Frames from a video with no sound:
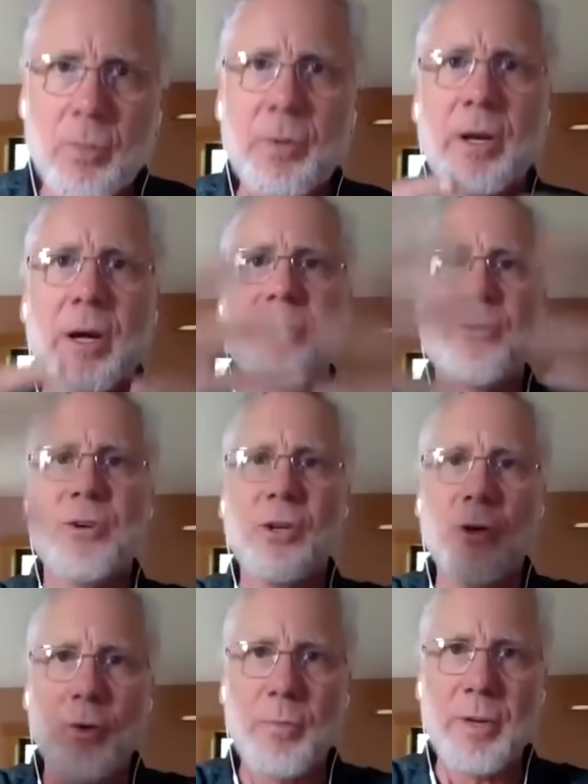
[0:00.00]
opened up for
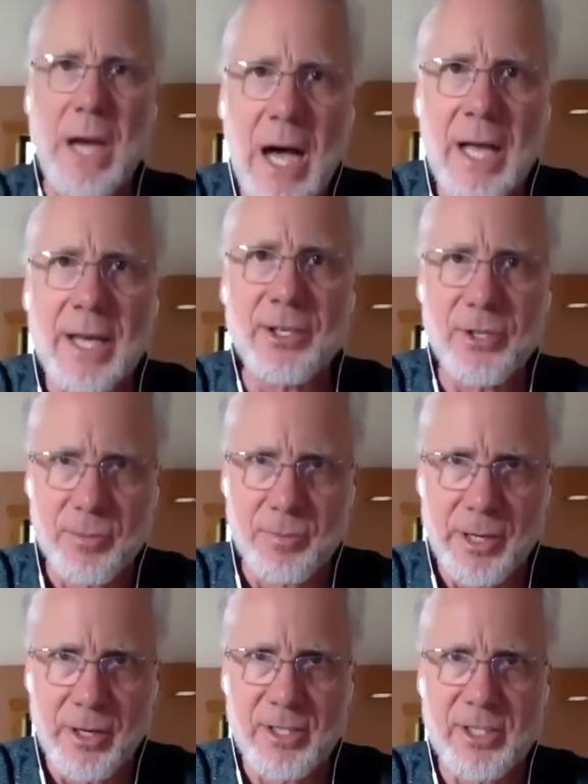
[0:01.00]
you beyond just
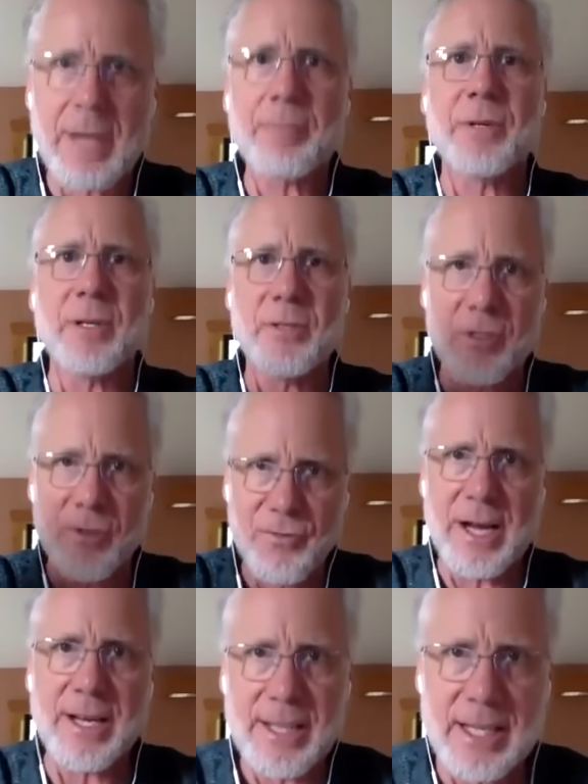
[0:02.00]
mere acceptance to
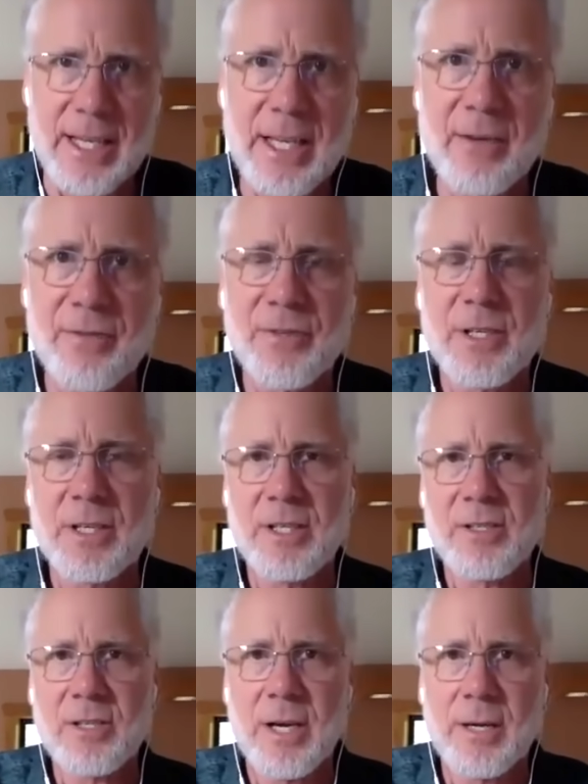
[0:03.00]
finding the gift in
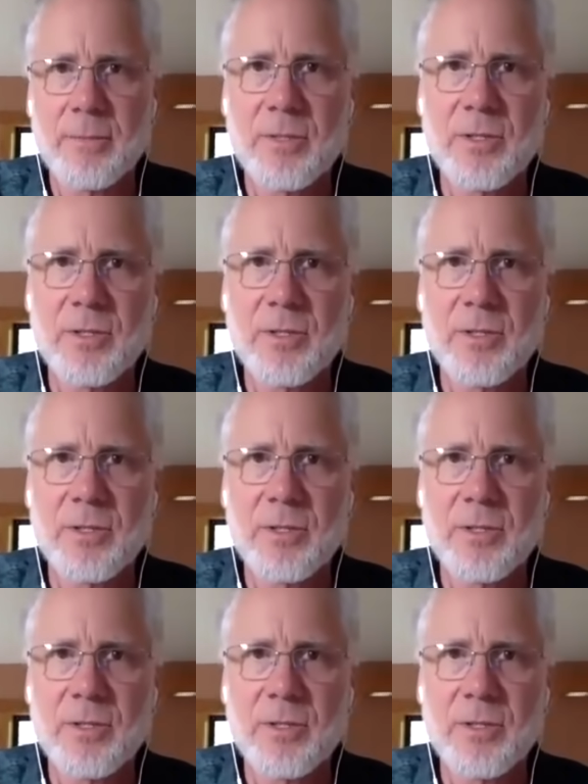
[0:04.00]
these times?